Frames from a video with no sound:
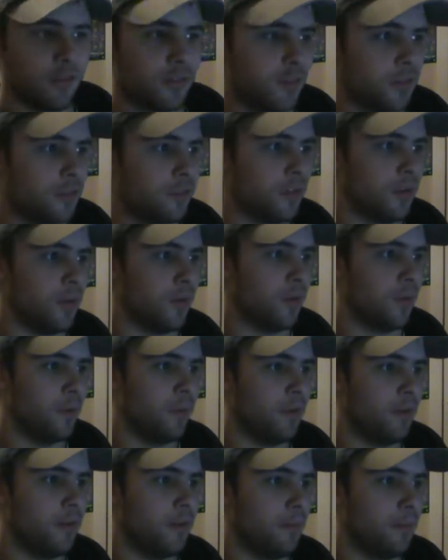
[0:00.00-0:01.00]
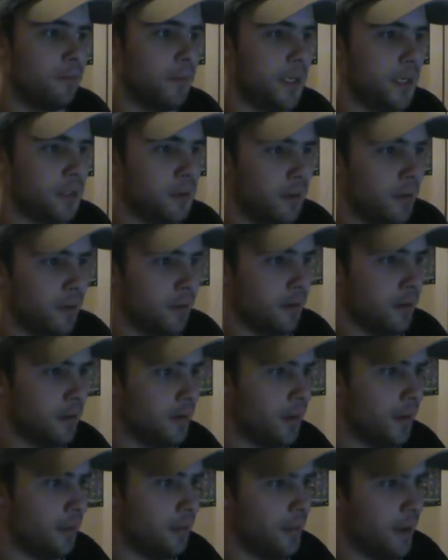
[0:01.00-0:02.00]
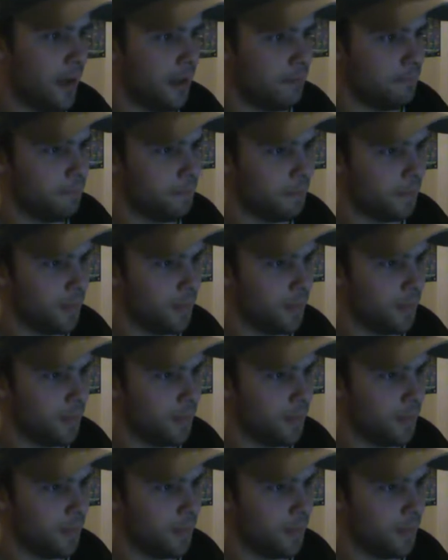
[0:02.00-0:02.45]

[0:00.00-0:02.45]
so be sure to get that.